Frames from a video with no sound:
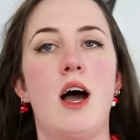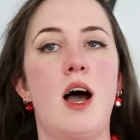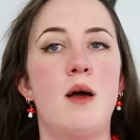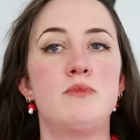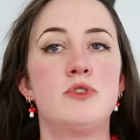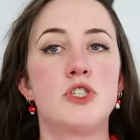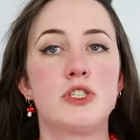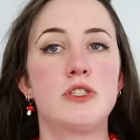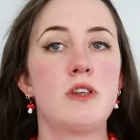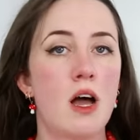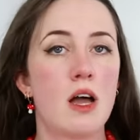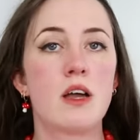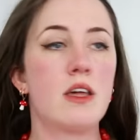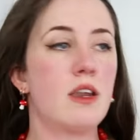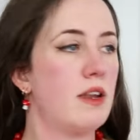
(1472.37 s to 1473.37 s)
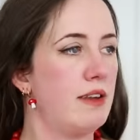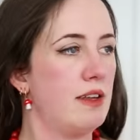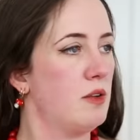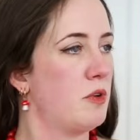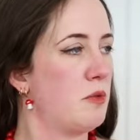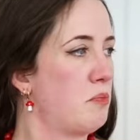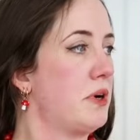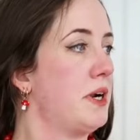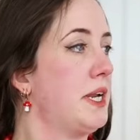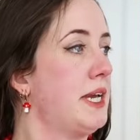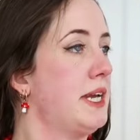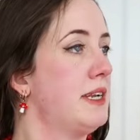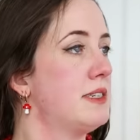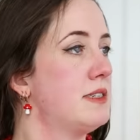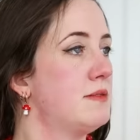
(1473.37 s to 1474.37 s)
I'm just not gonna deal with
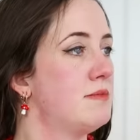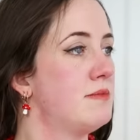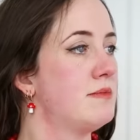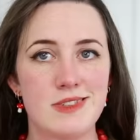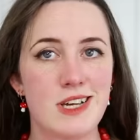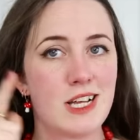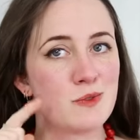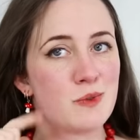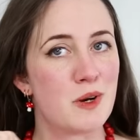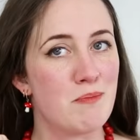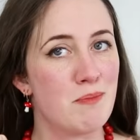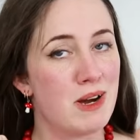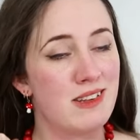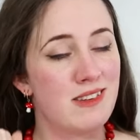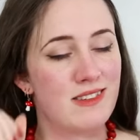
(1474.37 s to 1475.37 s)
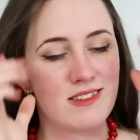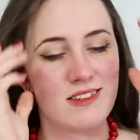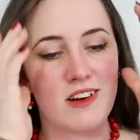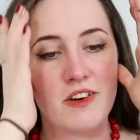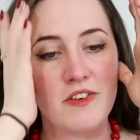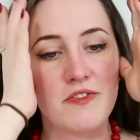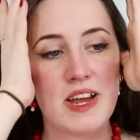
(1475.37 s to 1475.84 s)
braiding it. That's where buns are